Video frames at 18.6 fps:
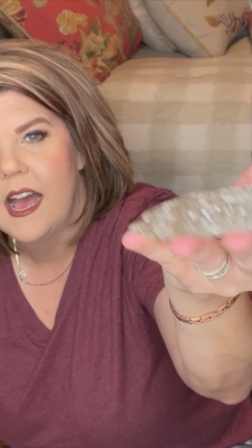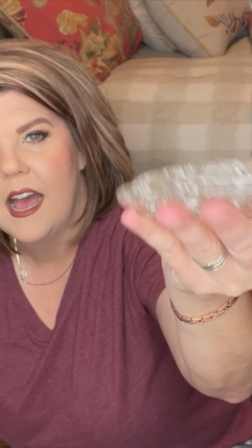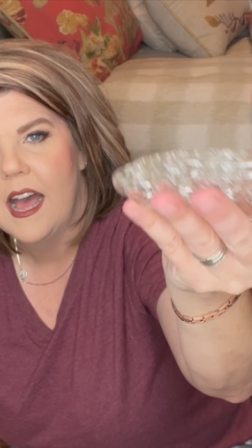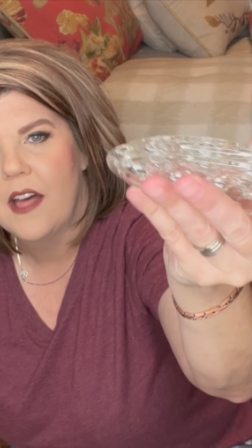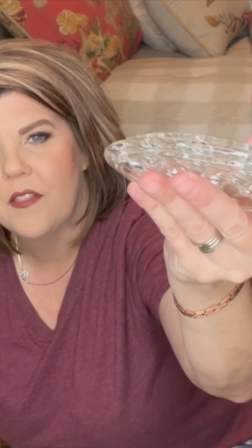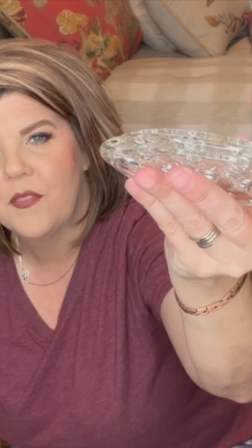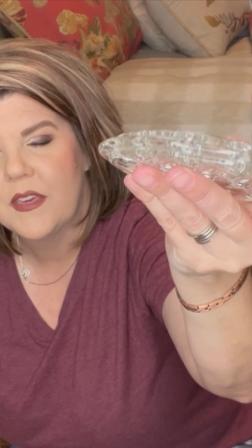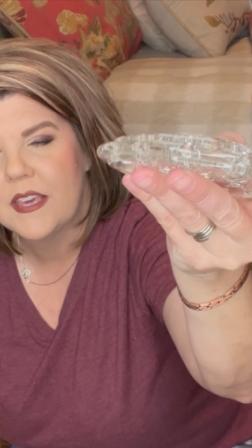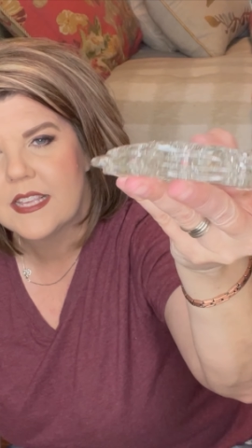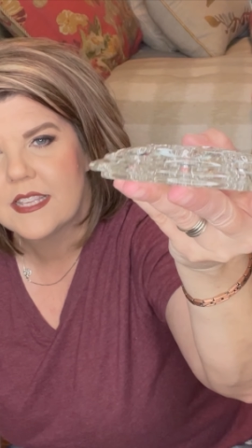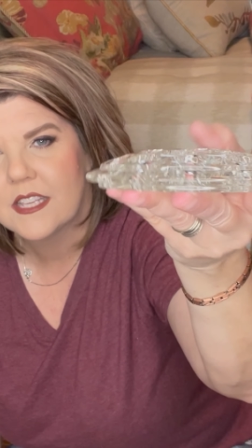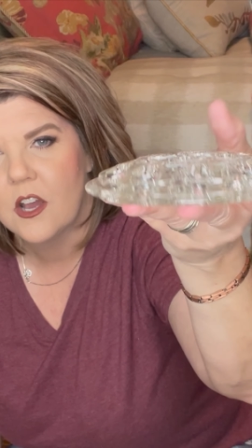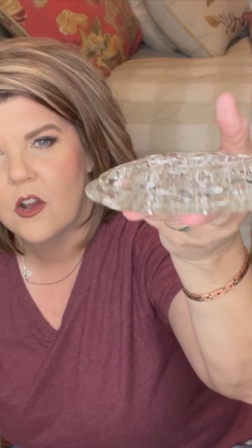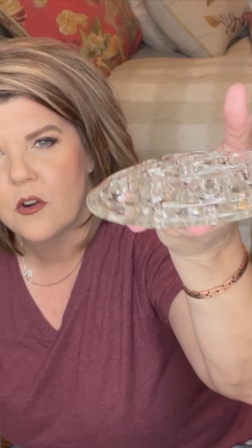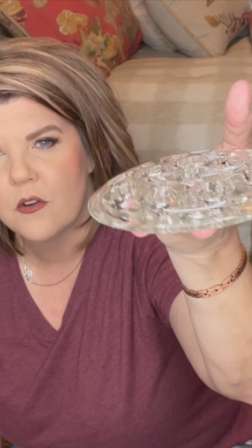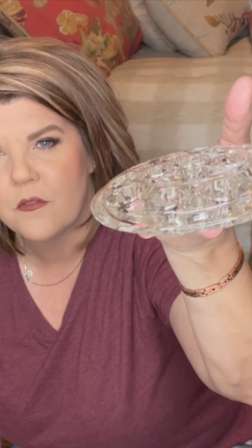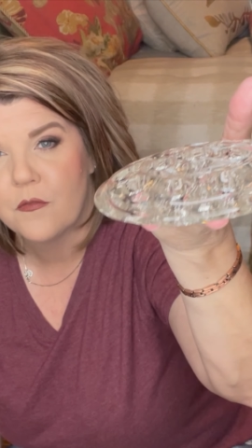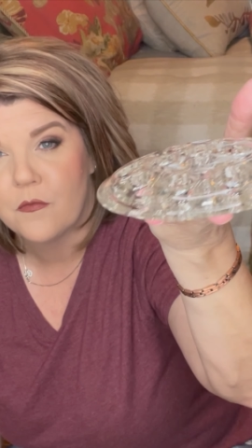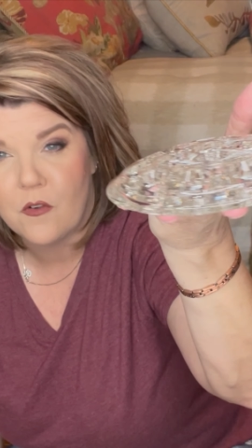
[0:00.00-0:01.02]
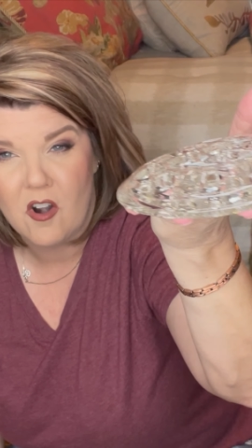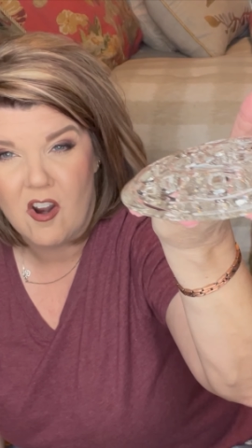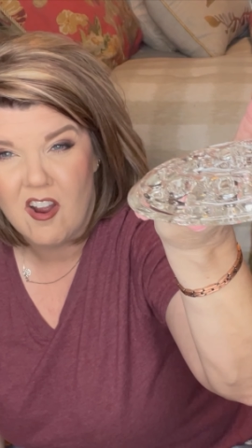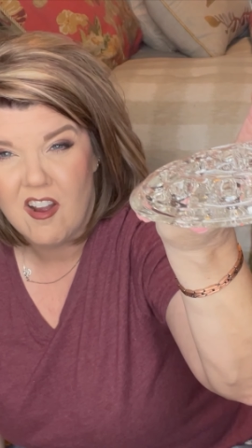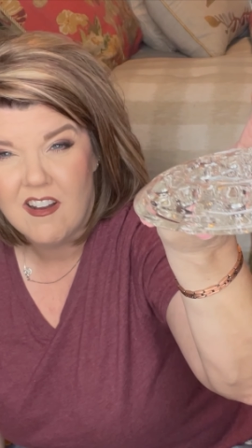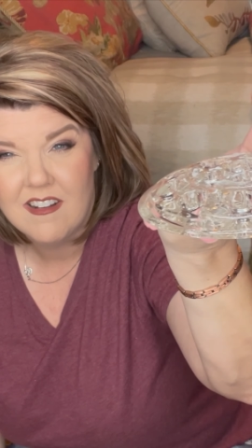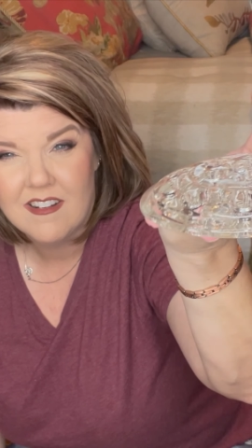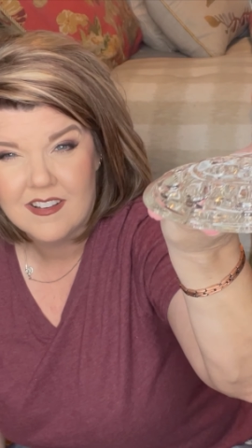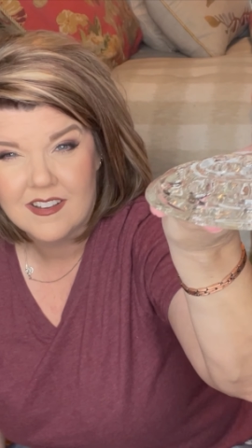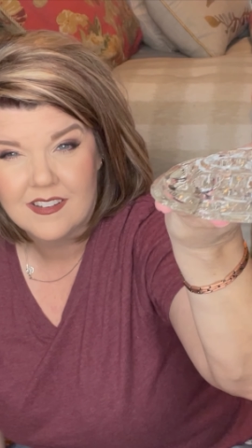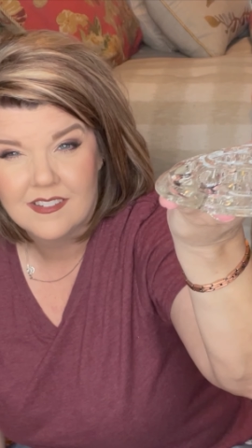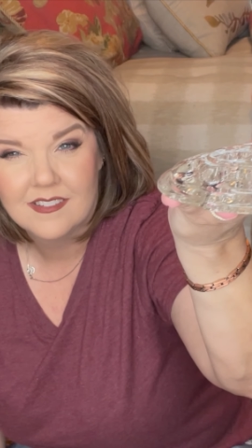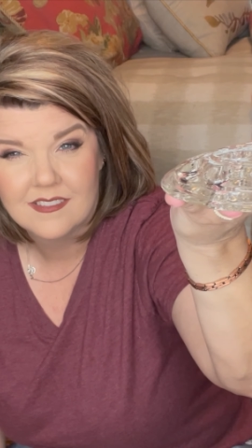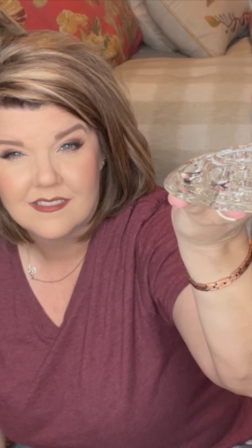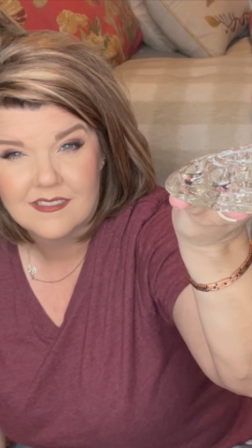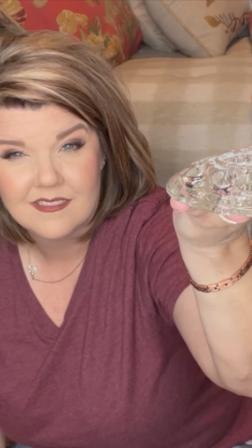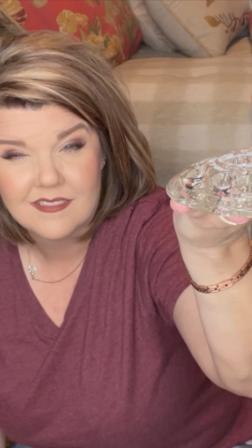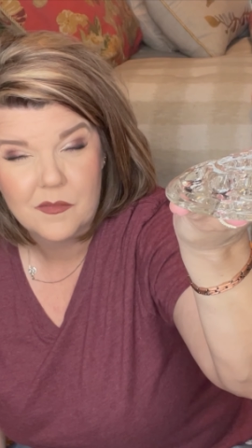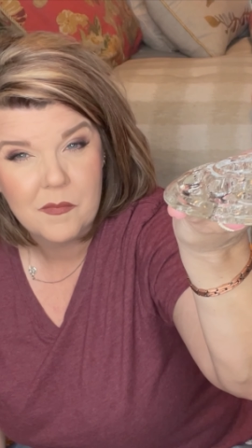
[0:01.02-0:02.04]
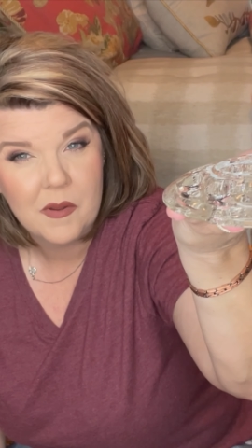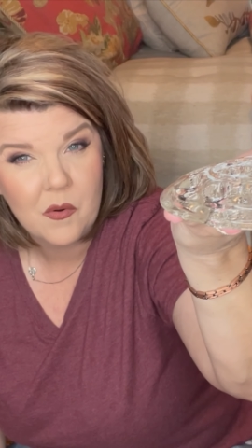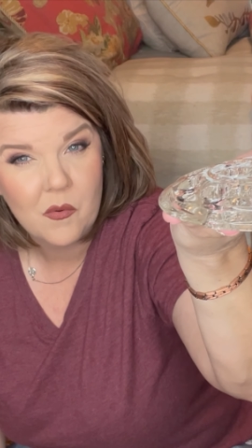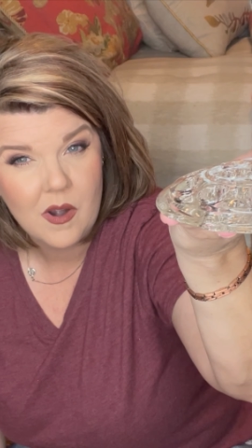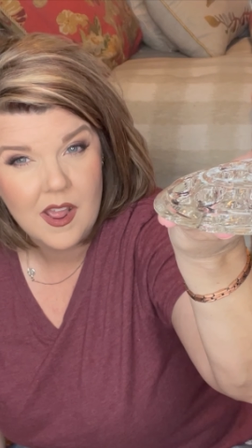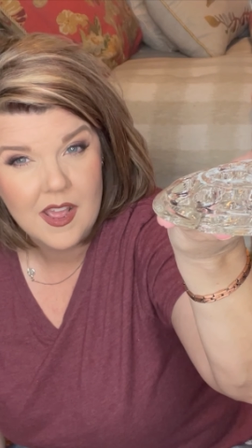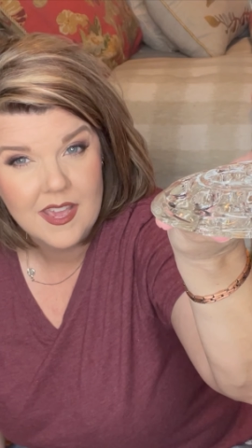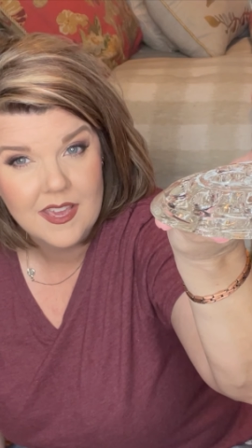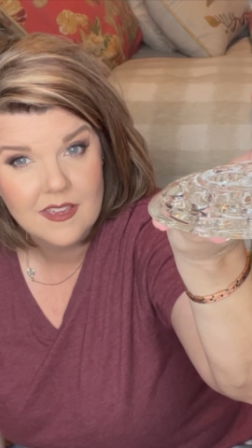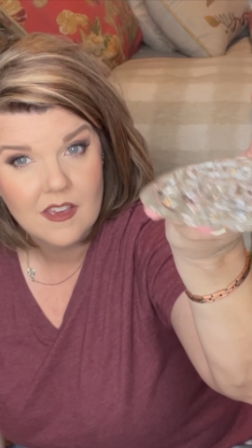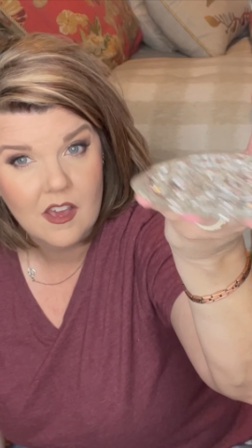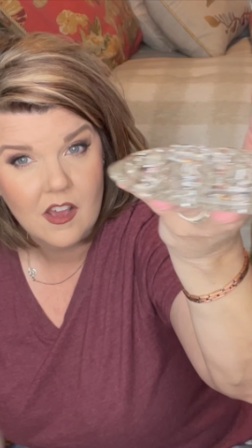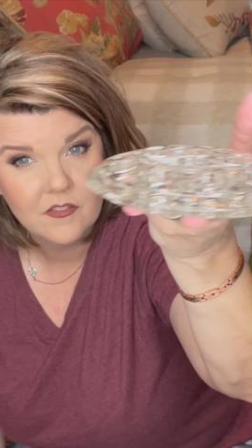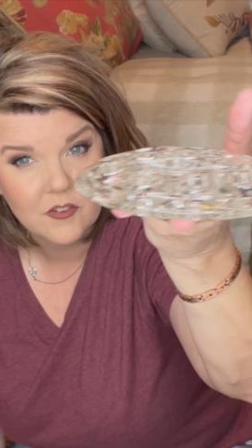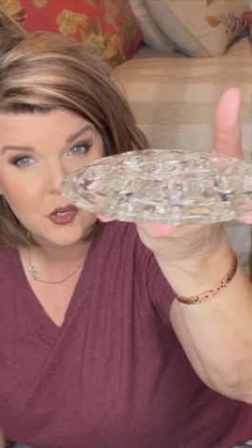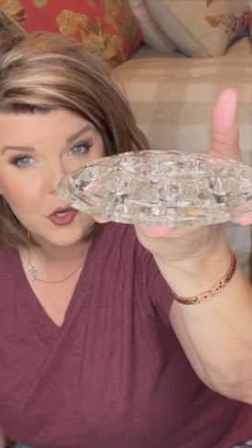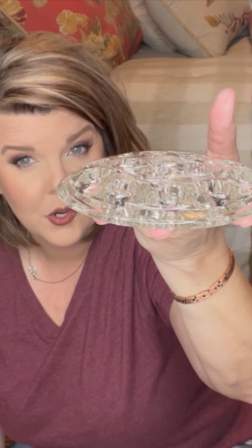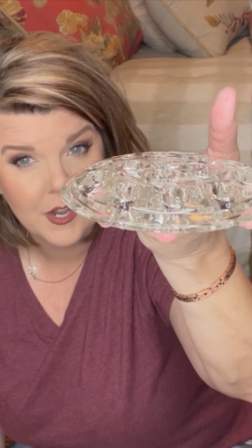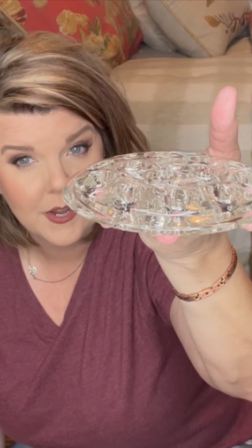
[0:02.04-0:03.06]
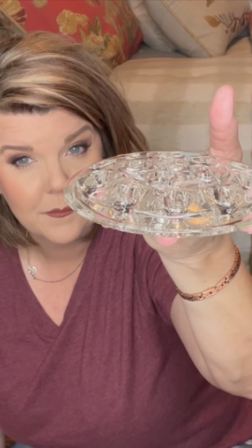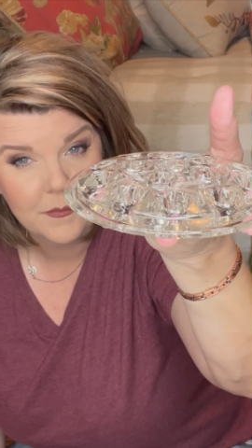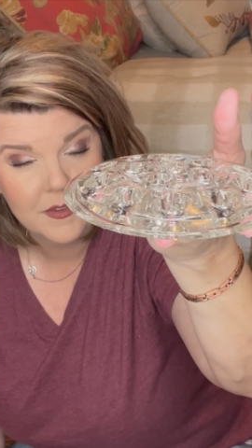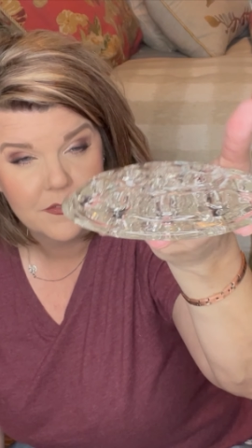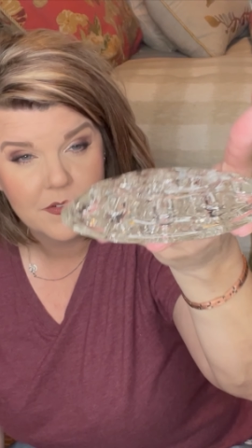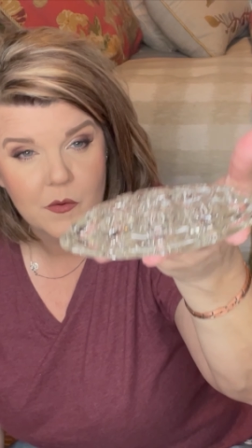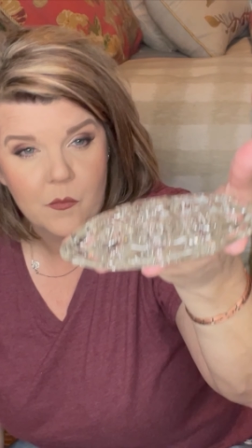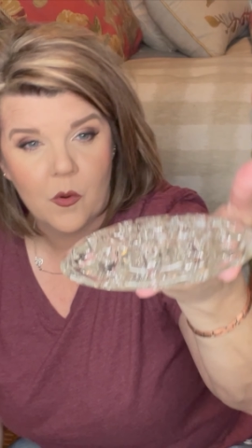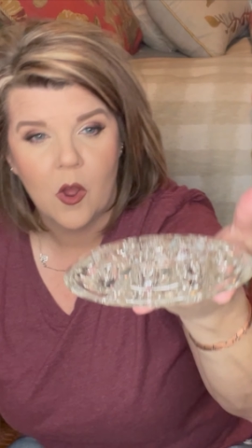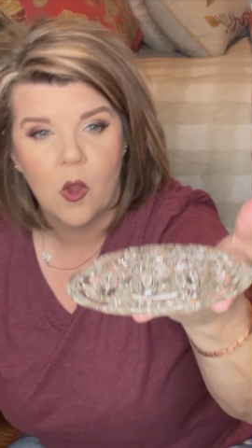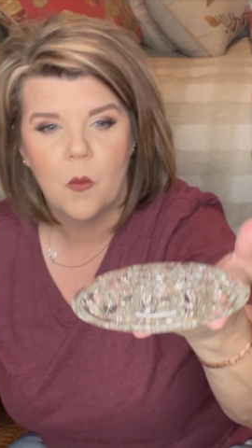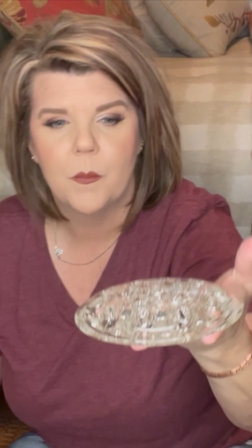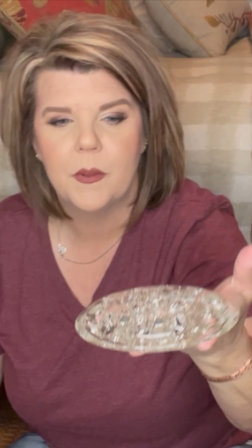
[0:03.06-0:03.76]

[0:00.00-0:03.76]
I think it's called a frog. Am I right? Y'all have to correct me if I'm wrong.